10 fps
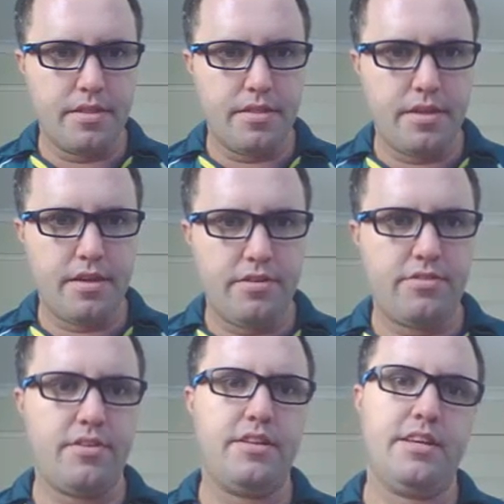
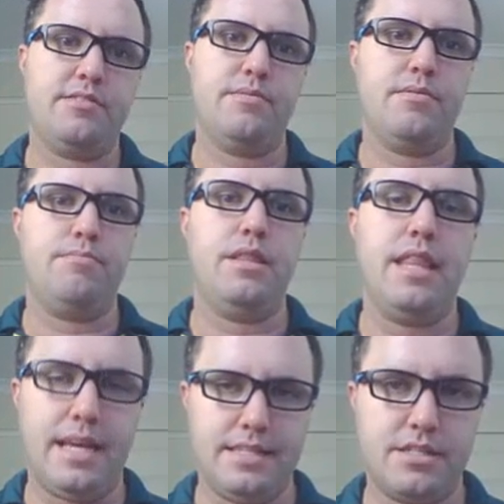this, a decimal
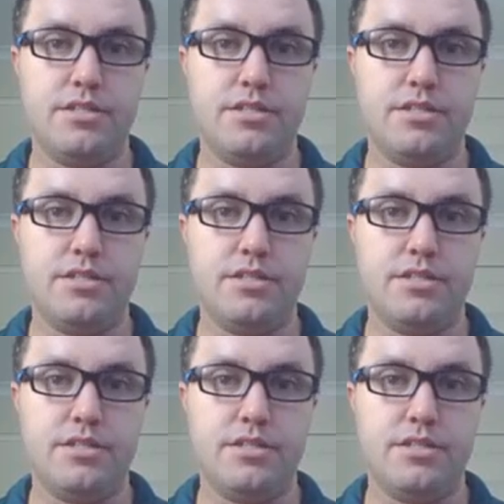place,